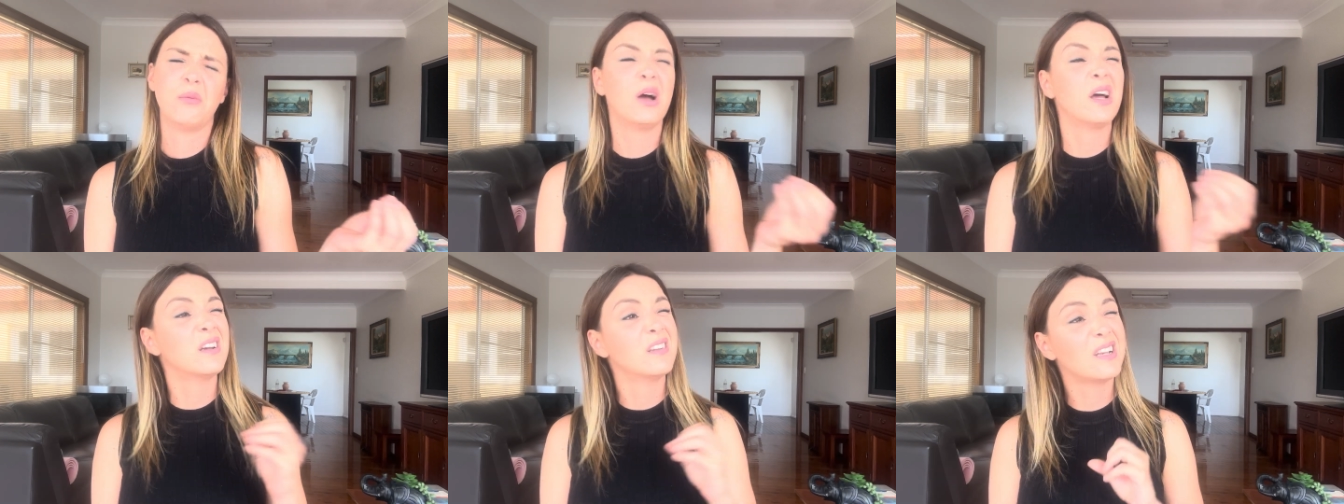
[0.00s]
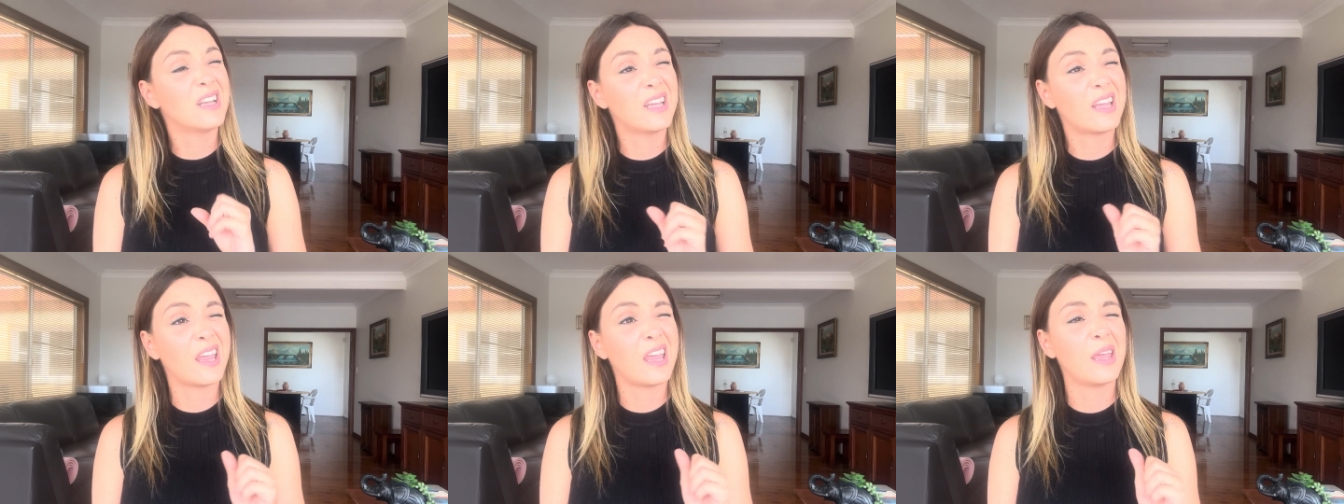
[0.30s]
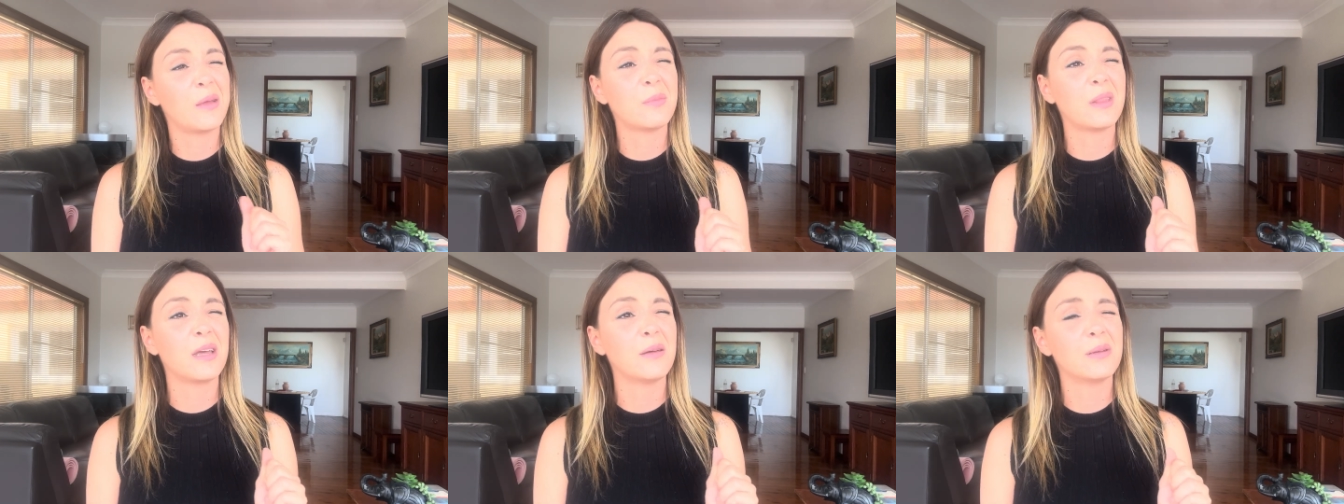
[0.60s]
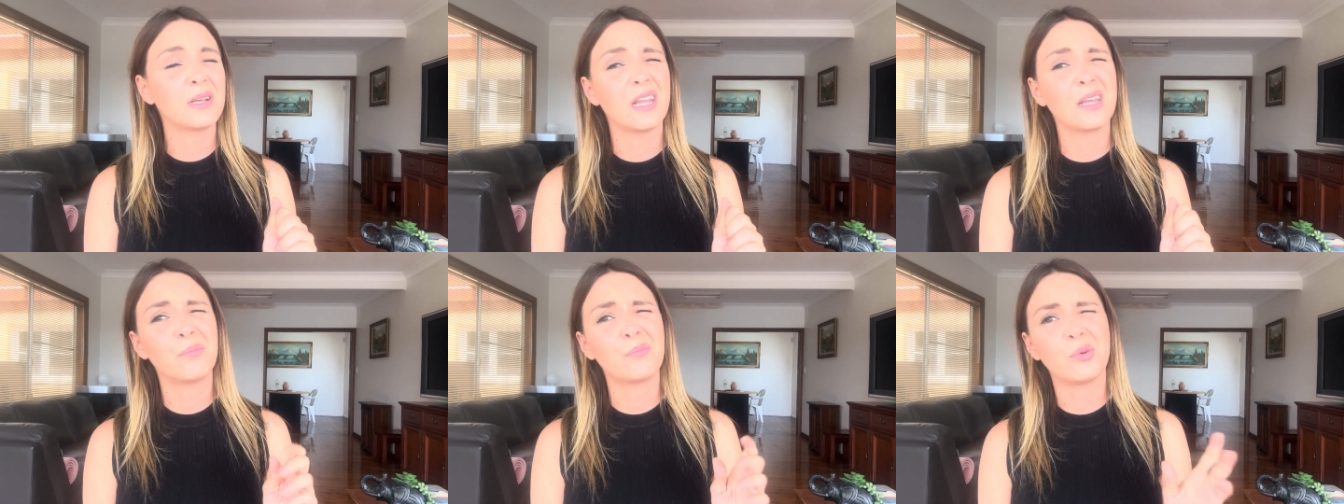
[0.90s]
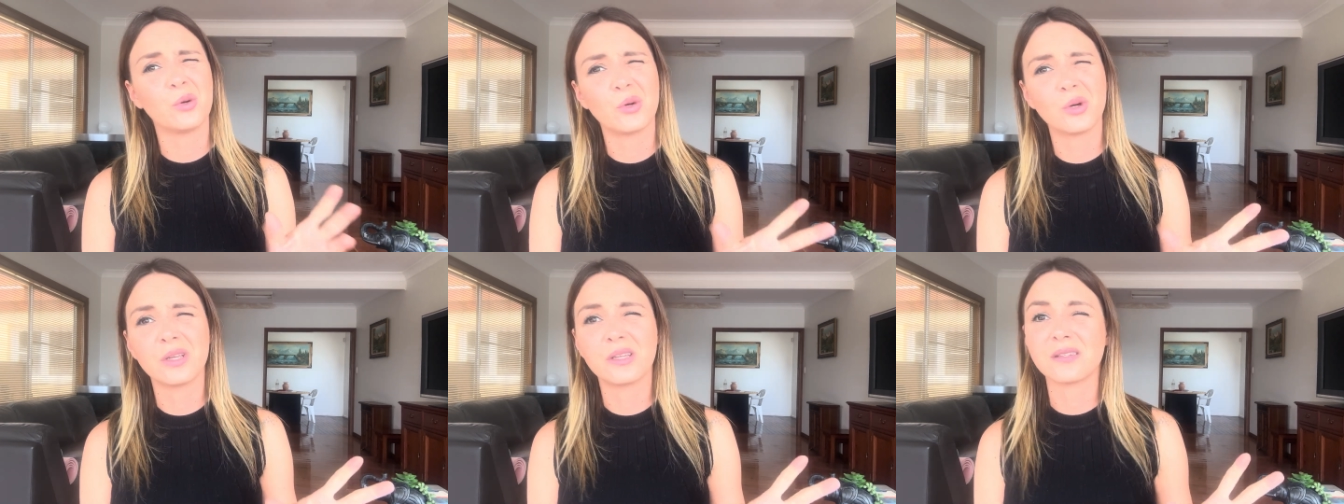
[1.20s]
I don't like ham that much. Like
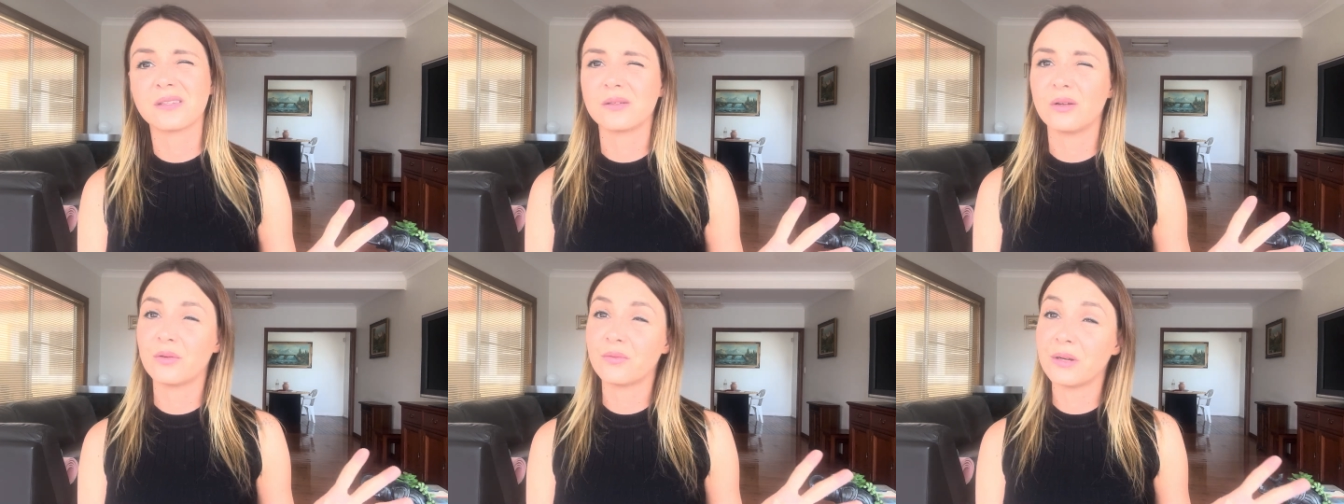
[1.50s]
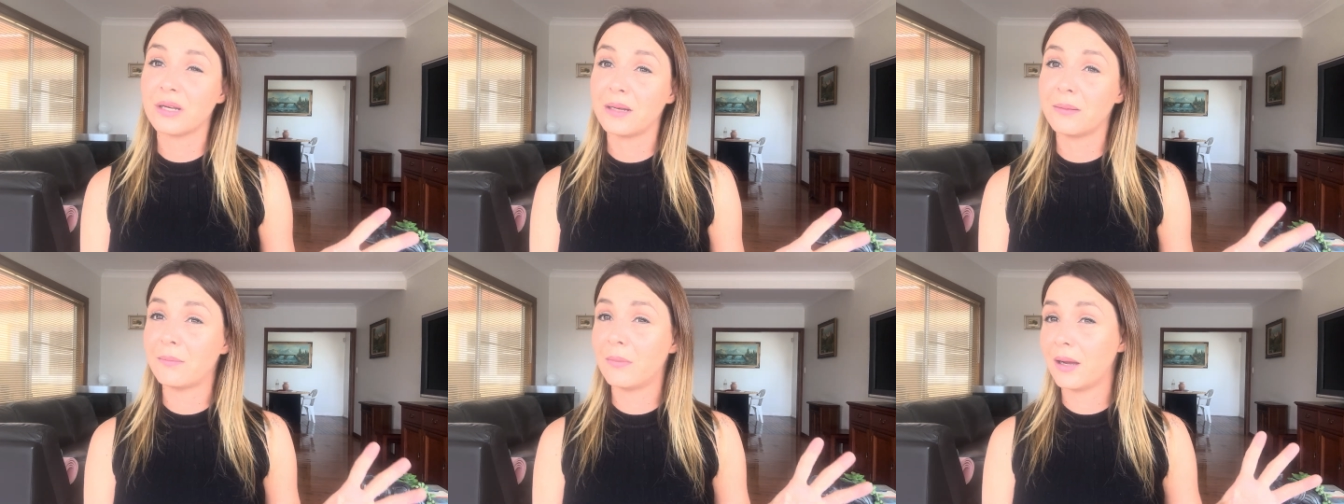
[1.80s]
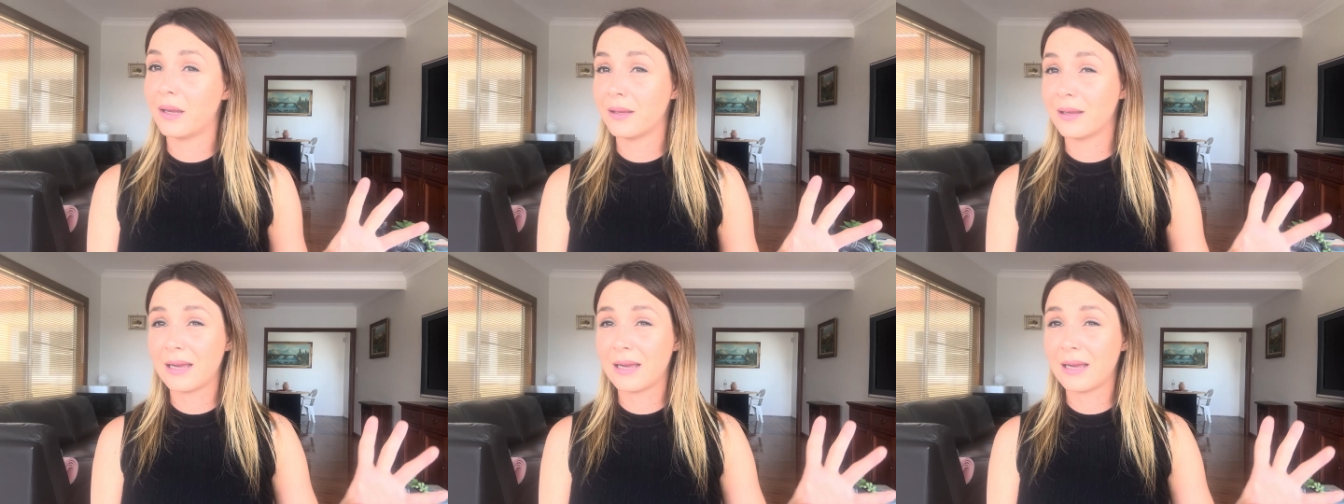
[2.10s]
pork is not really my